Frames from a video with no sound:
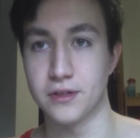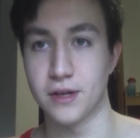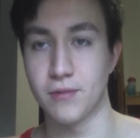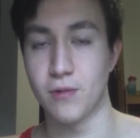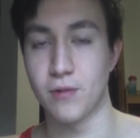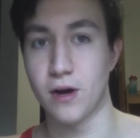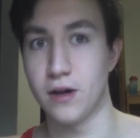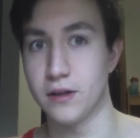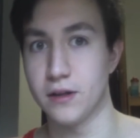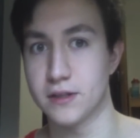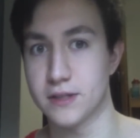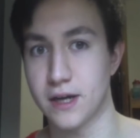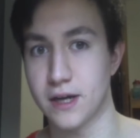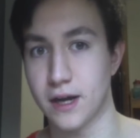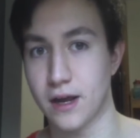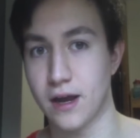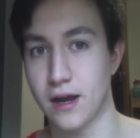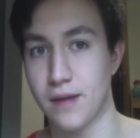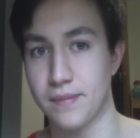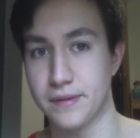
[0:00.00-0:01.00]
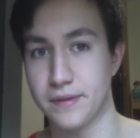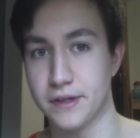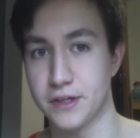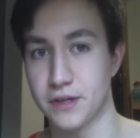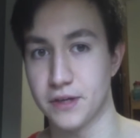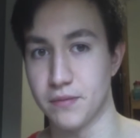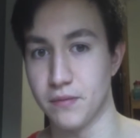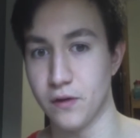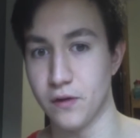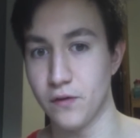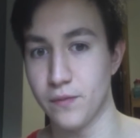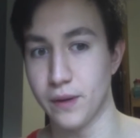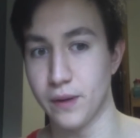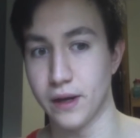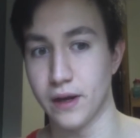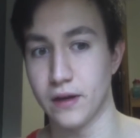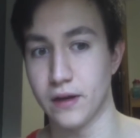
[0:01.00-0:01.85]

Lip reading: and while it's not a competition movement